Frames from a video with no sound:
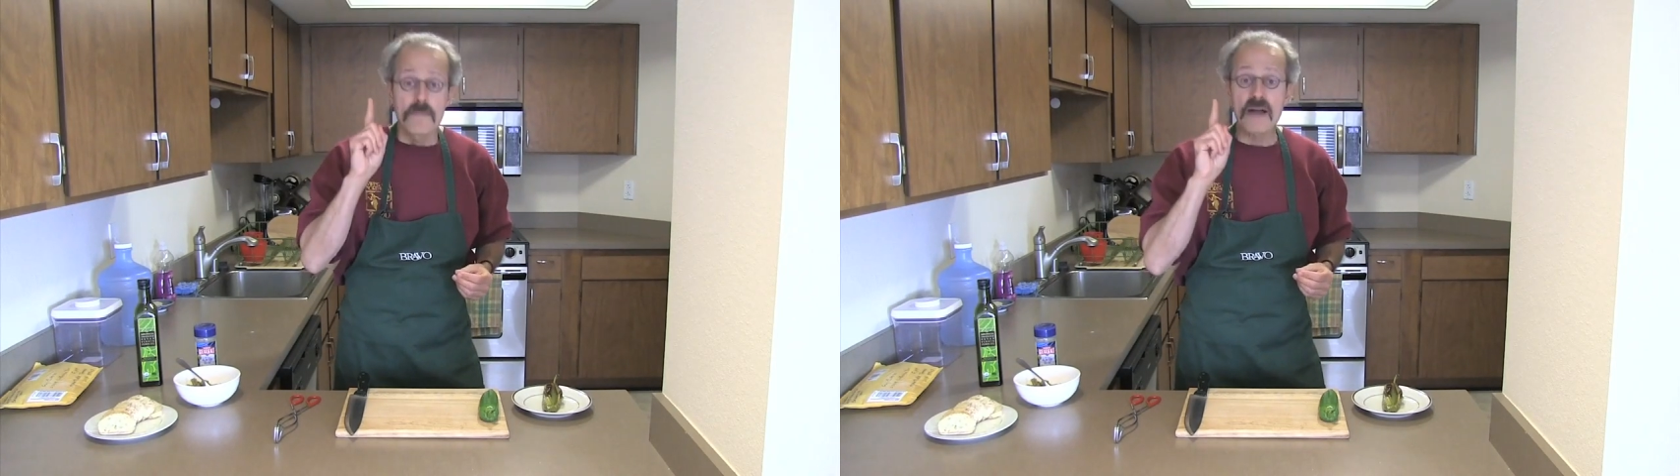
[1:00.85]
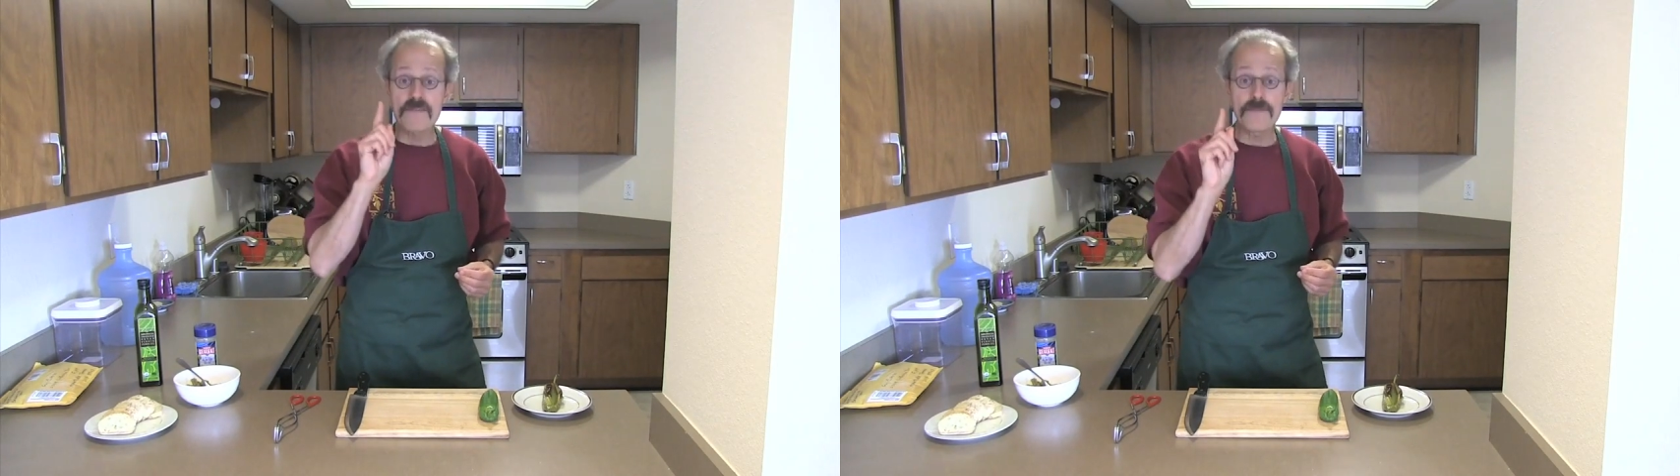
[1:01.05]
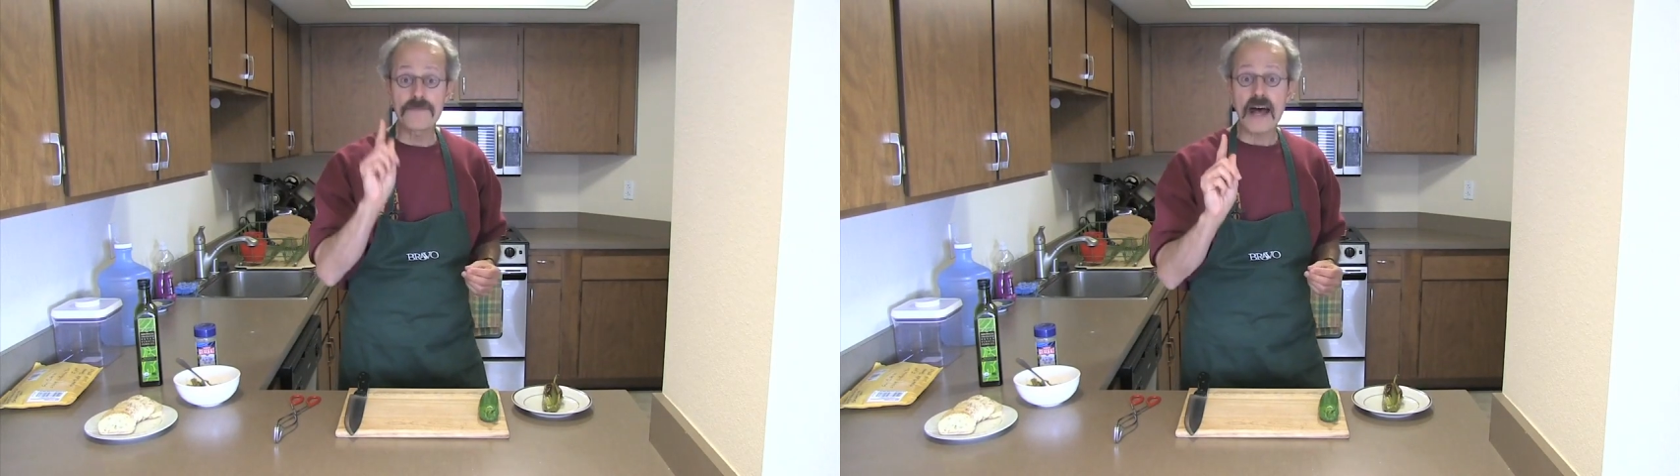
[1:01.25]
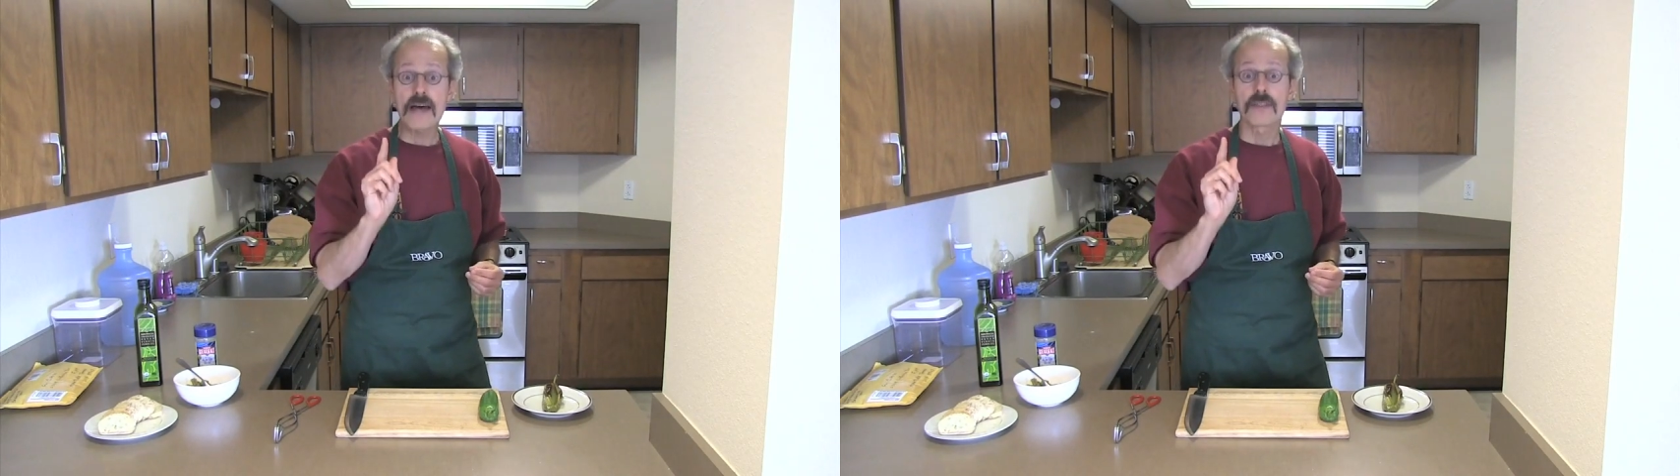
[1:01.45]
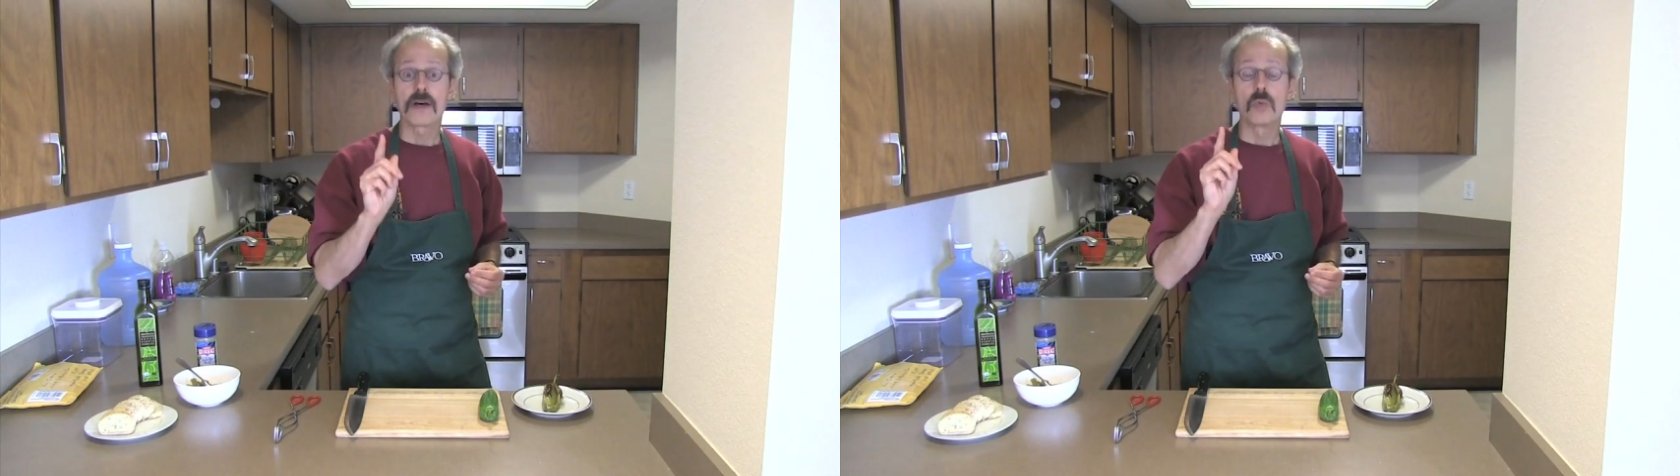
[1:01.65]
My
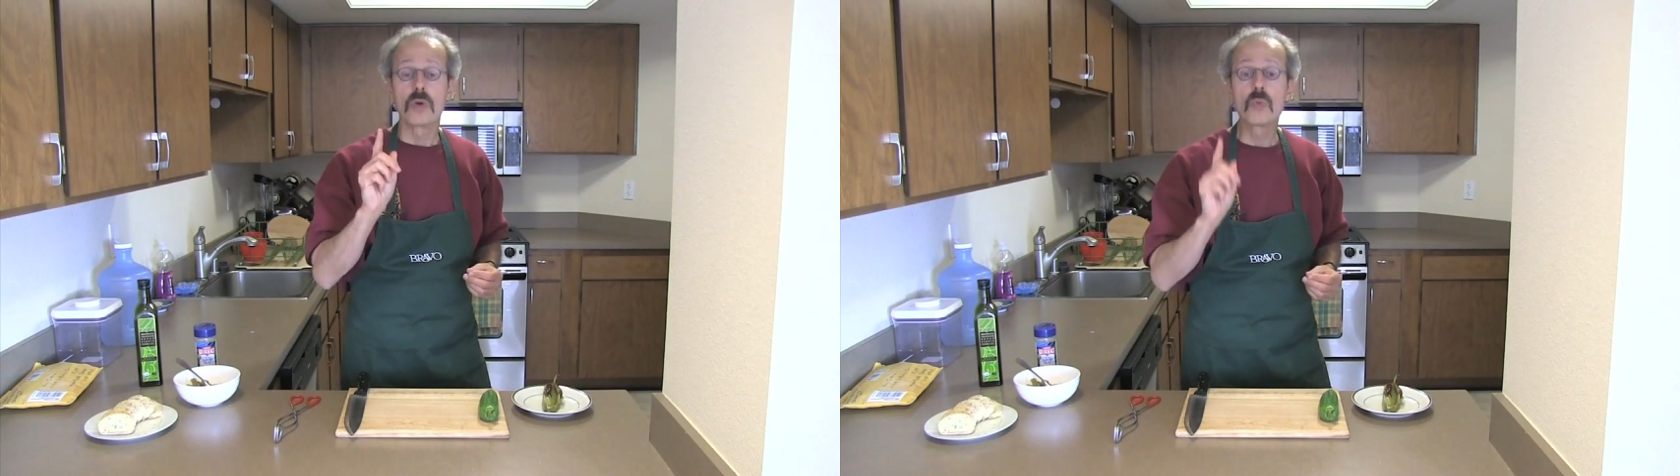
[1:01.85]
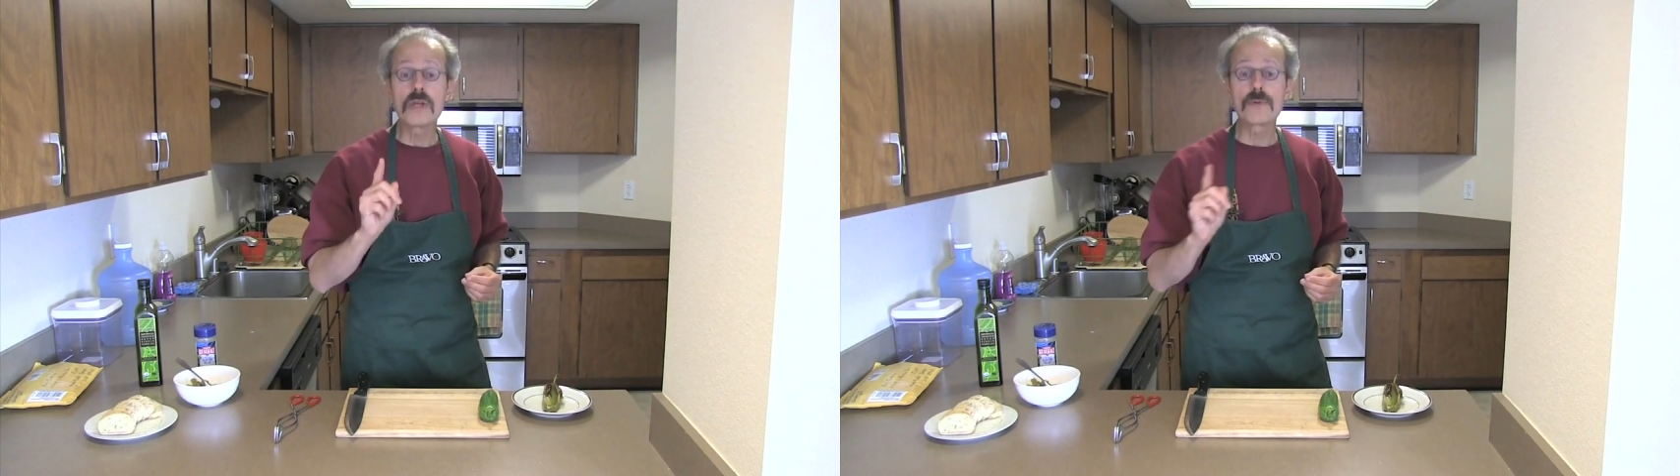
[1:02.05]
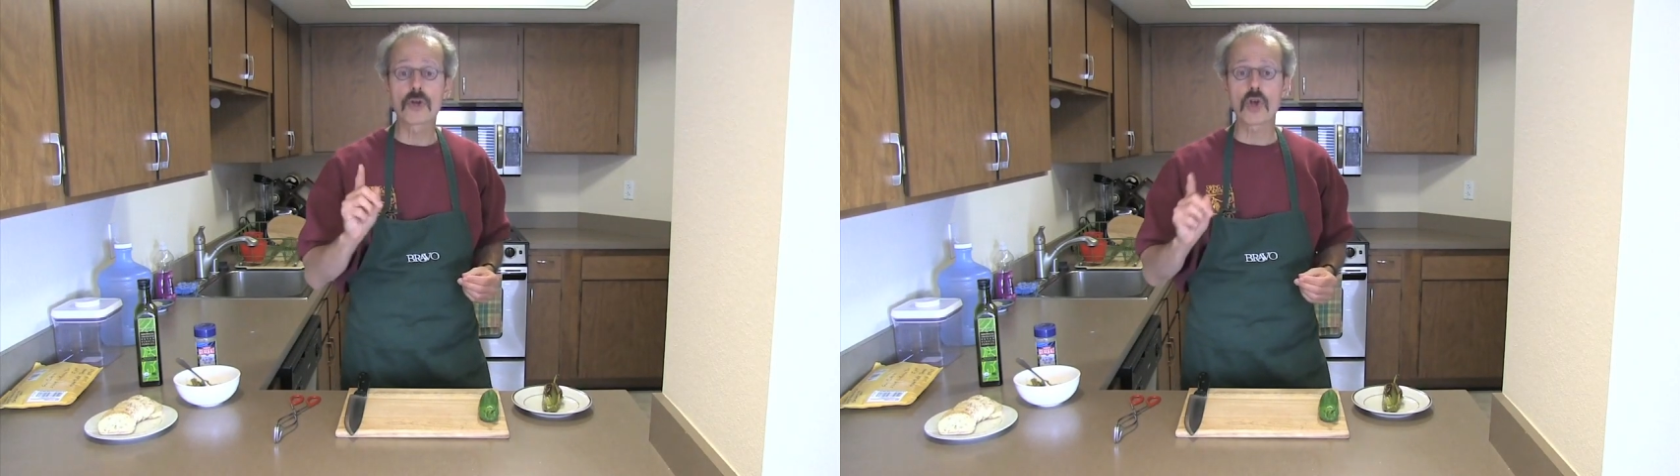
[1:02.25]
father, when we were